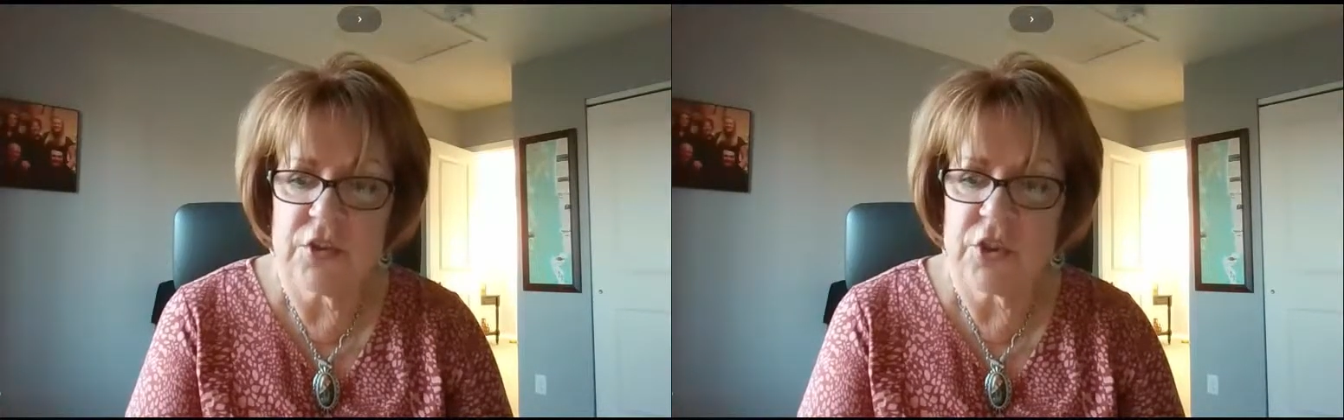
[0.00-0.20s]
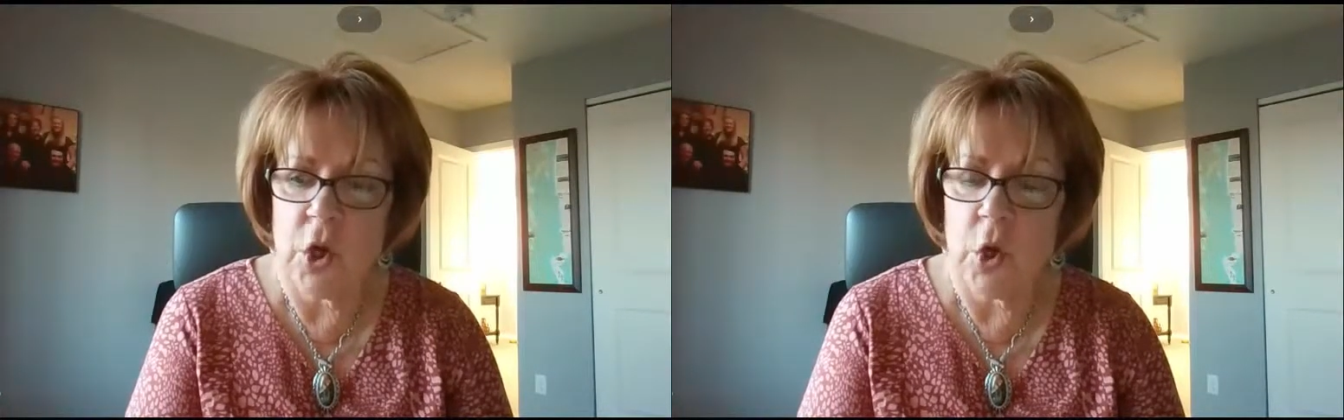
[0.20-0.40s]

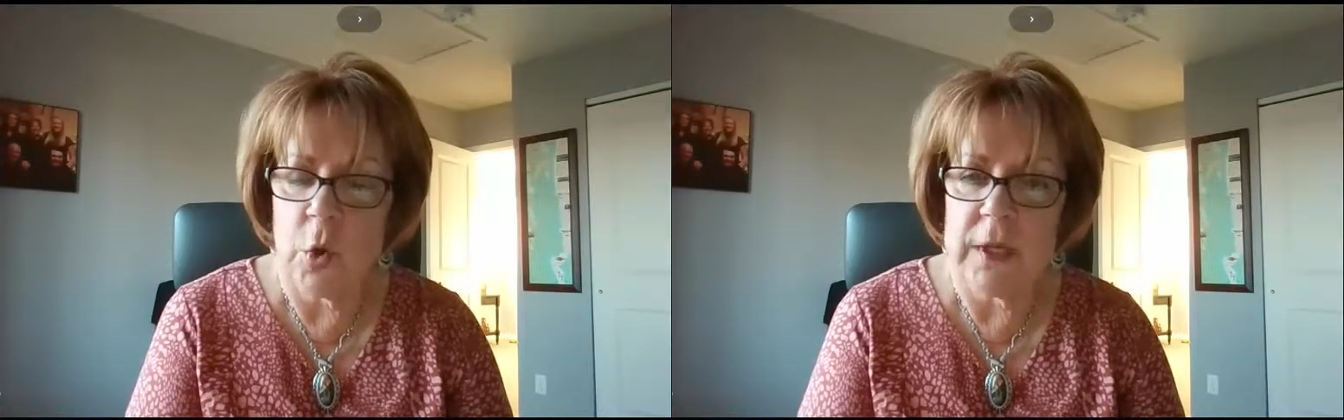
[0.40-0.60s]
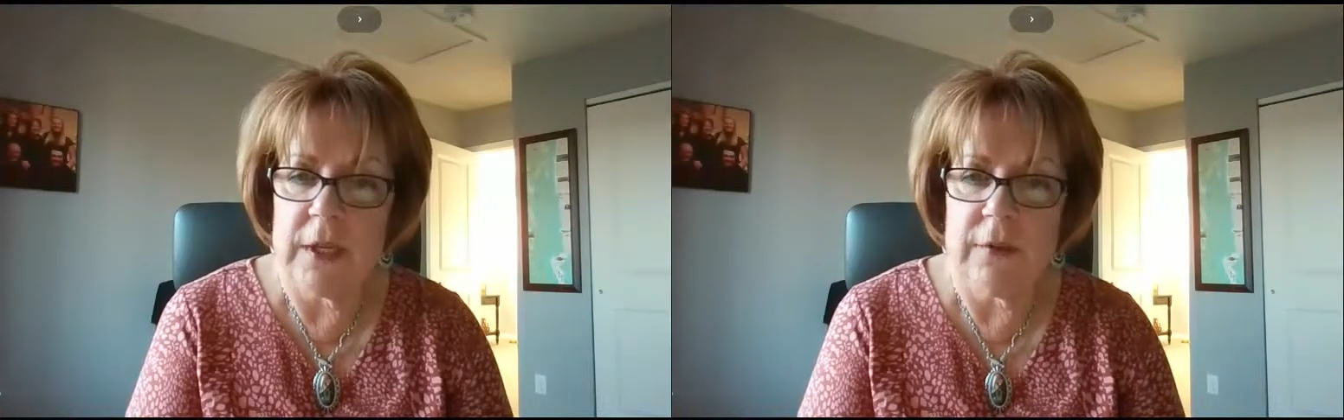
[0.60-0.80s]

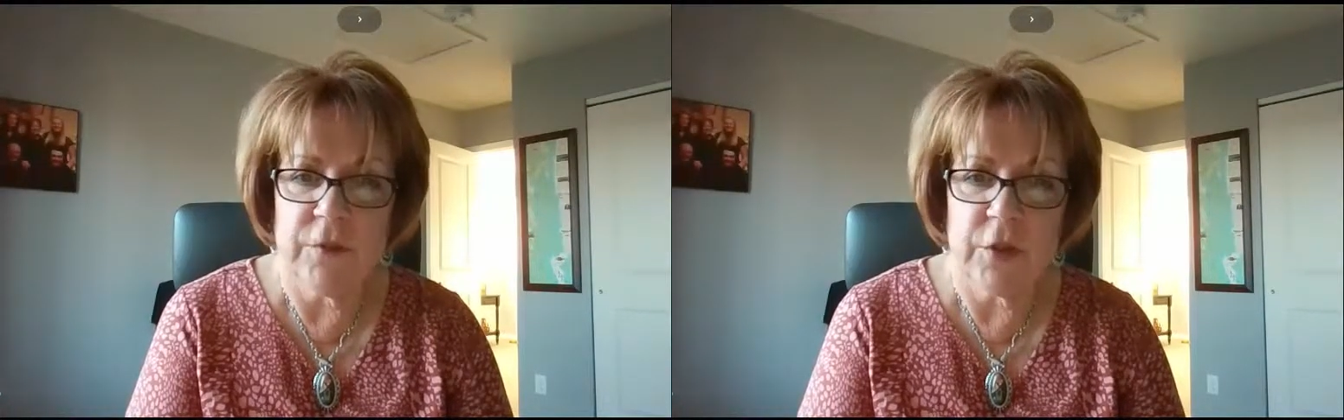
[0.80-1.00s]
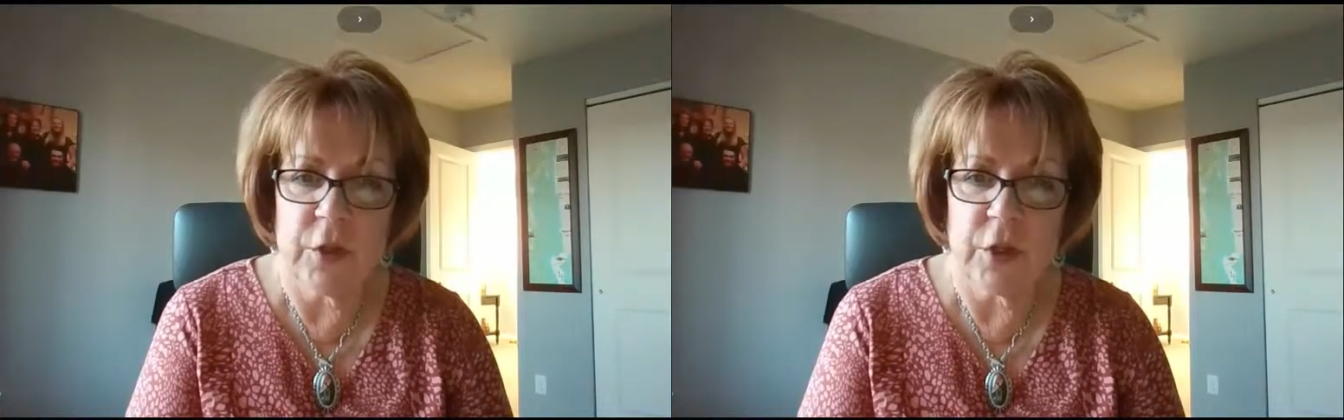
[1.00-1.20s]
So
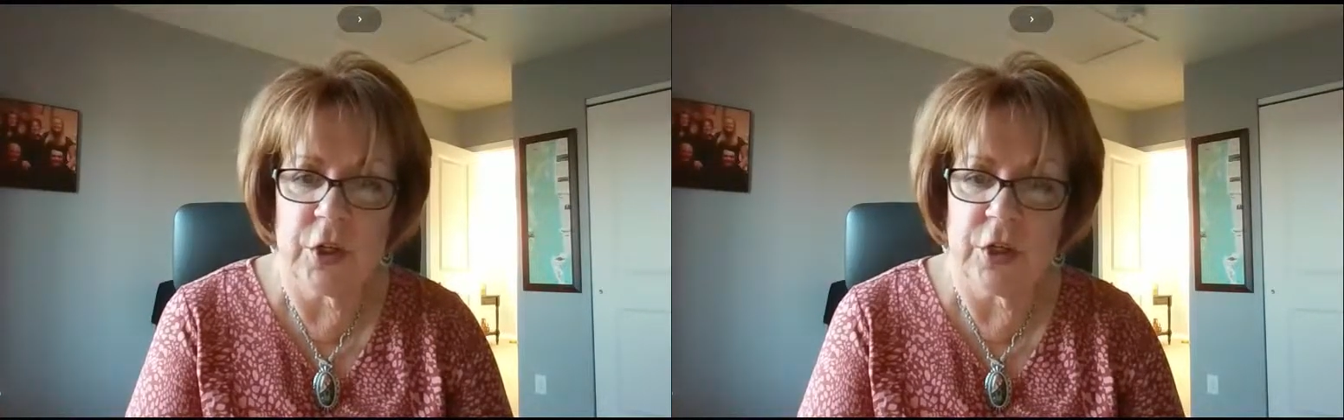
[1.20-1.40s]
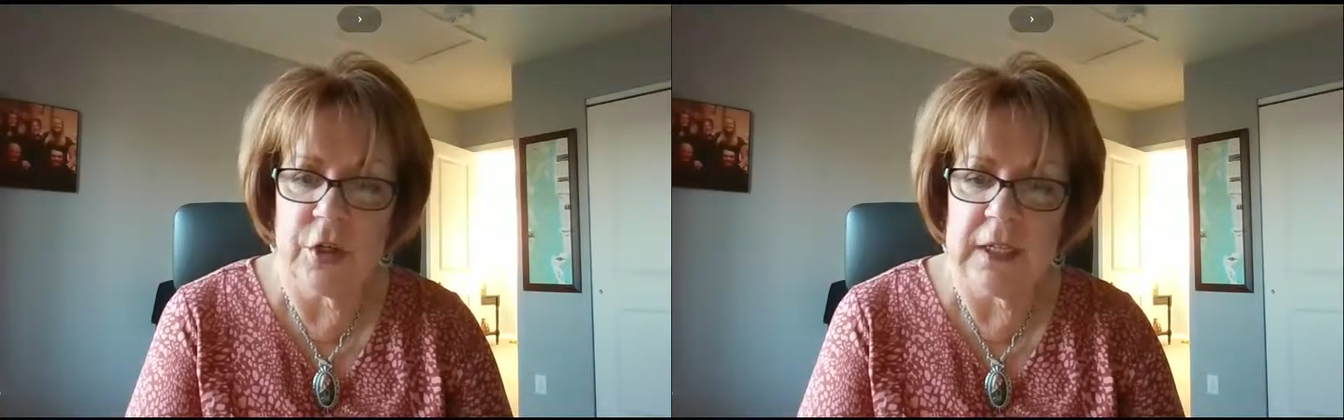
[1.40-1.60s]
if
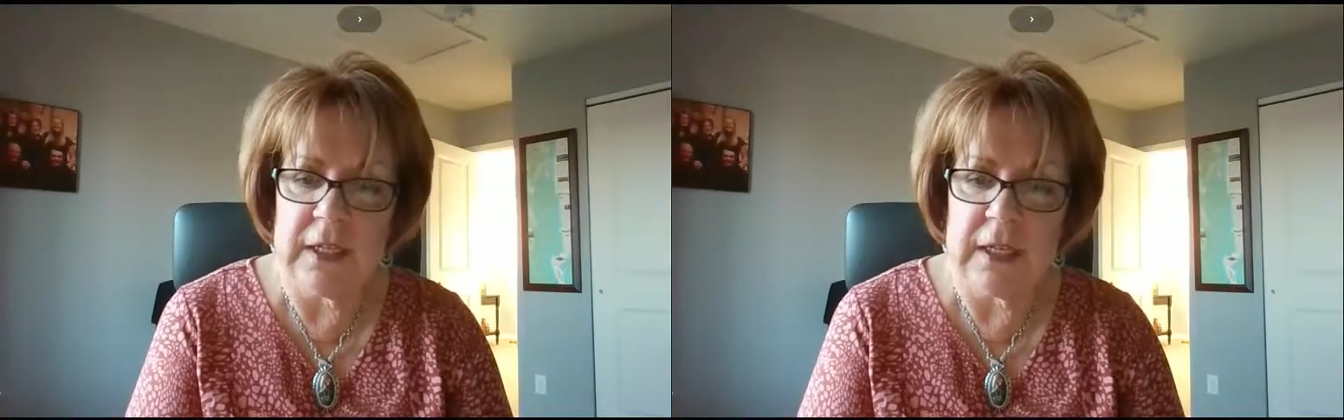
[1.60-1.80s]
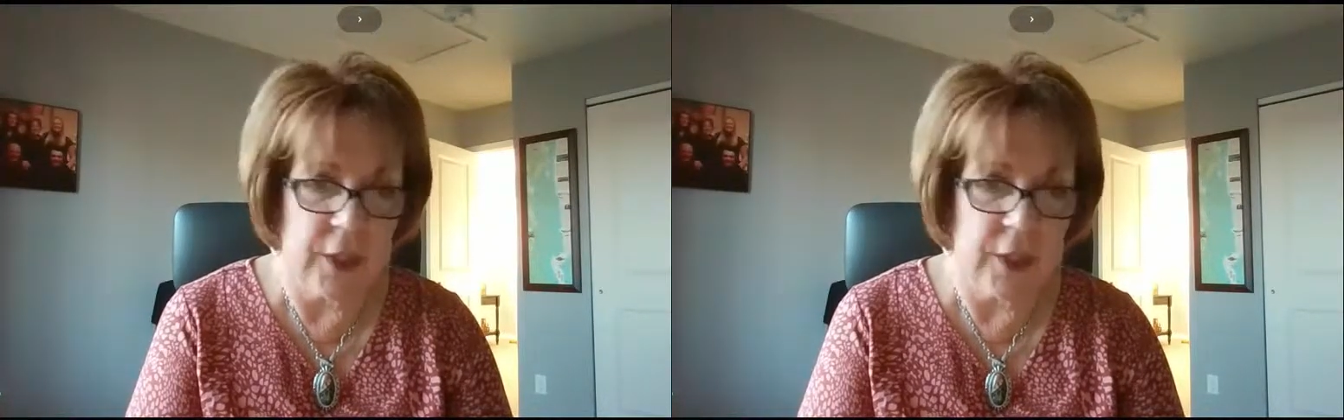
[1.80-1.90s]
you're